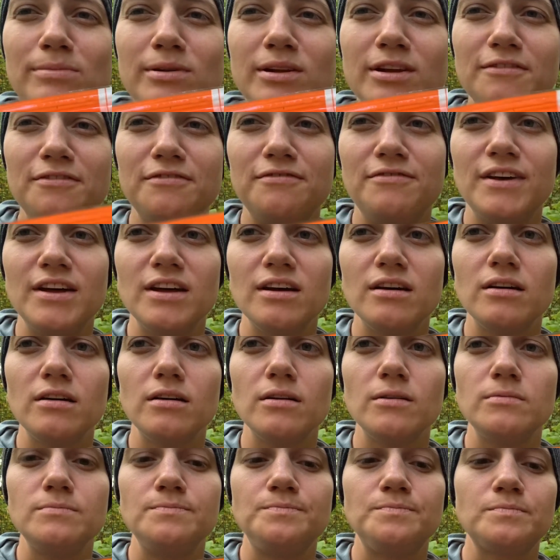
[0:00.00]

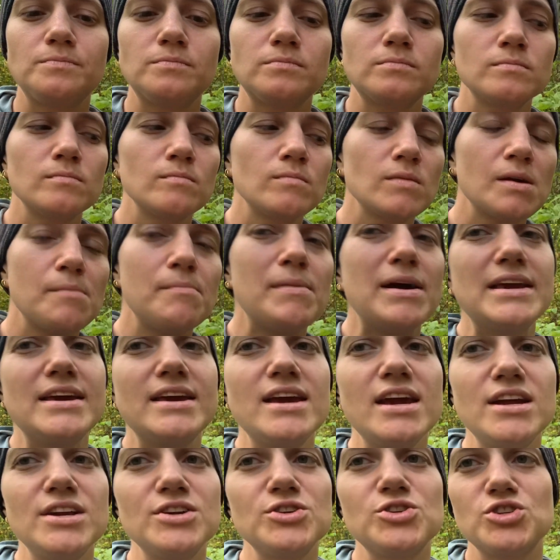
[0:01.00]
fill my
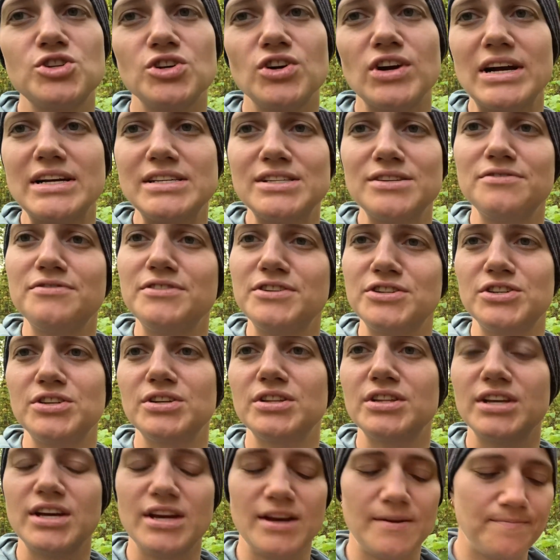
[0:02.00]
canister as
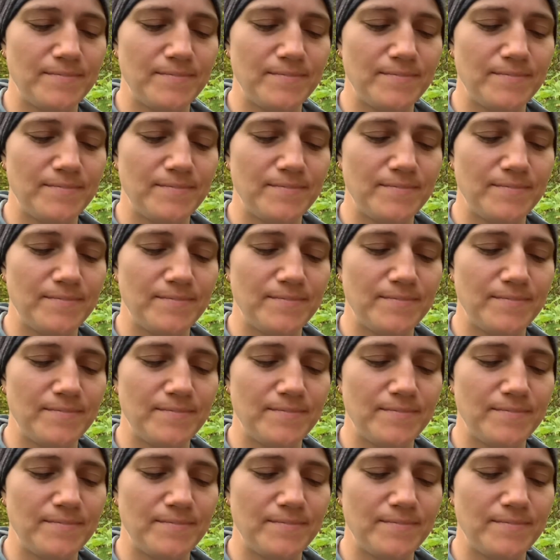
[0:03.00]
efficiently